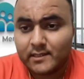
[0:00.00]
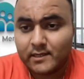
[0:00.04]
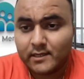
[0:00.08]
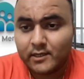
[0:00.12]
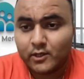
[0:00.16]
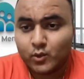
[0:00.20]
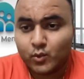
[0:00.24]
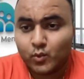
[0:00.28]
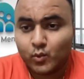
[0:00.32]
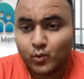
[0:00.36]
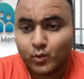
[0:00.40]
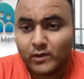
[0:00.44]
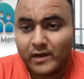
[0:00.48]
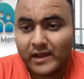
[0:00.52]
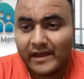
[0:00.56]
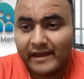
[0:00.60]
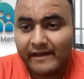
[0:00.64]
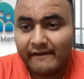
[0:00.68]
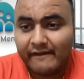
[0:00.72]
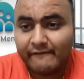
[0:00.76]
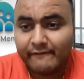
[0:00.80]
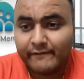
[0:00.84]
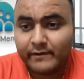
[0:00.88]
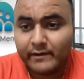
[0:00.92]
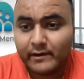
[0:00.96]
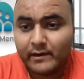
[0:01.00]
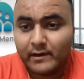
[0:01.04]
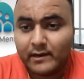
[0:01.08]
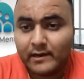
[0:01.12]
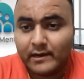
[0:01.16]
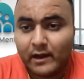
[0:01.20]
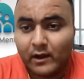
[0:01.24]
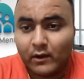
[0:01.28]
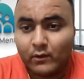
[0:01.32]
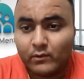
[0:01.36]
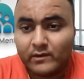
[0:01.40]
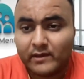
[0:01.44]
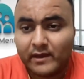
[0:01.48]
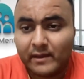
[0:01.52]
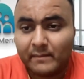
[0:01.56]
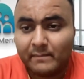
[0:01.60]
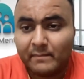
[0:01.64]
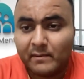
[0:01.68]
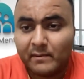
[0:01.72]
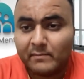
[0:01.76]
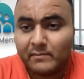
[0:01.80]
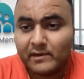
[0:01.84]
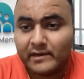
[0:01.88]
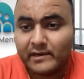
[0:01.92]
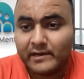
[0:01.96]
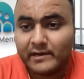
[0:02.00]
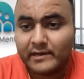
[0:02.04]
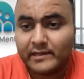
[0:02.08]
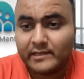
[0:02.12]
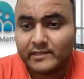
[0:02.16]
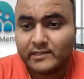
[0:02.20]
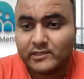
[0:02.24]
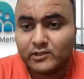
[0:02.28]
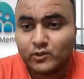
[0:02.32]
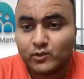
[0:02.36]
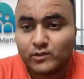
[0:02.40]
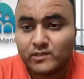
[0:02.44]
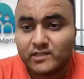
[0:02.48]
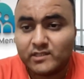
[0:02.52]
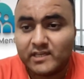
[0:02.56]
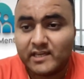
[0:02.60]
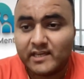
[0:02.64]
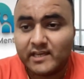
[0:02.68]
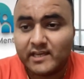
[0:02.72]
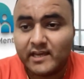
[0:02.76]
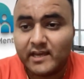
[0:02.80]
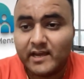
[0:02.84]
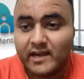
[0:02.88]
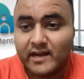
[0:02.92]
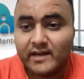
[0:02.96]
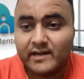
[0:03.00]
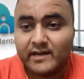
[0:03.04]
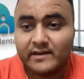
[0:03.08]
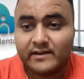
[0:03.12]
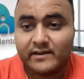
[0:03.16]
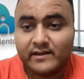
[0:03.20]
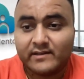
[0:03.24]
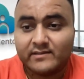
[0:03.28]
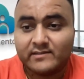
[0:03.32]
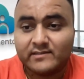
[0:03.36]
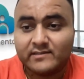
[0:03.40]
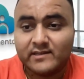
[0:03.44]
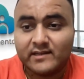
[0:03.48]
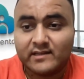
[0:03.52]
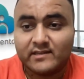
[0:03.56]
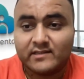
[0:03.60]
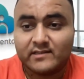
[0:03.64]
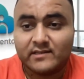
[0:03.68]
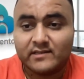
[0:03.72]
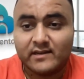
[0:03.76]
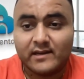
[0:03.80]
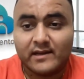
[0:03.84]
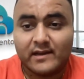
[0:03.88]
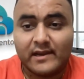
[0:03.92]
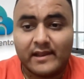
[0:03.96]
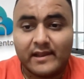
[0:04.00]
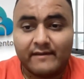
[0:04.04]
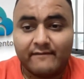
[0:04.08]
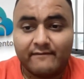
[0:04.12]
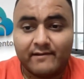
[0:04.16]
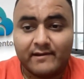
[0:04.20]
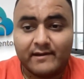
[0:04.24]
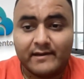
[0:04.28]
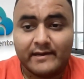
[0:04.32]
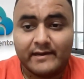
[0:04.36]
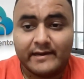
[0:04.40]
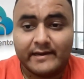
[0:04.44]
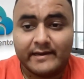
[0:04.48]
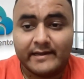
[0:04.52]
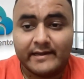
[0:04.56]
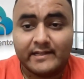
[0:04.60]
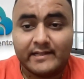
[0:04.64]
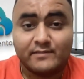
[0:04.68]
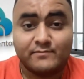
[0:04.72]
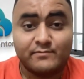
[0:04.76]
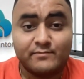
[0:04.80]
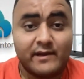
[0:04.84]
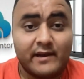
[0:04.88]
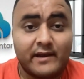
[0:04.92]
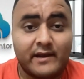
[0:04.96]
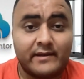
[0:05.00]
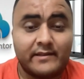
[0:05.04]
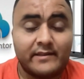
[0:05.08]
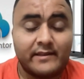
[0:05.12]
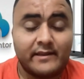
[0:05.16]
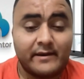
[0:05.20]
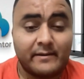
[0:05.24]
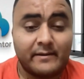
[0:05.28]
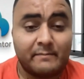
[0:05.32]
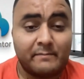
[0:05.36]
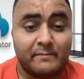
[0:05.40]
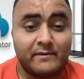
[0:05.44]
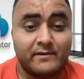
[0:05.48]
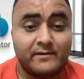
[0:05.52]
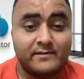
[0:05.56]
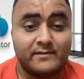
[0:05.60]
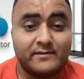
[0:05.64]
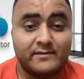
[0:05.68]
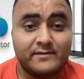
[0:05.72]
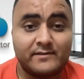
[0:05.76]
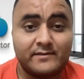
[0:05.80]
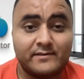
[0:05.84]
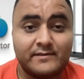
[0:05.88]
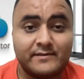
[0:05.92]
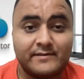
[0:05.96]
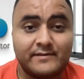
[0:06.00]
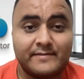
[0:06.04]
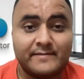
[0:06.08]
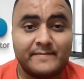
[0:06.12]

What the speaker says: the tool have drill down capabilities to see transactional level details behind the numbers?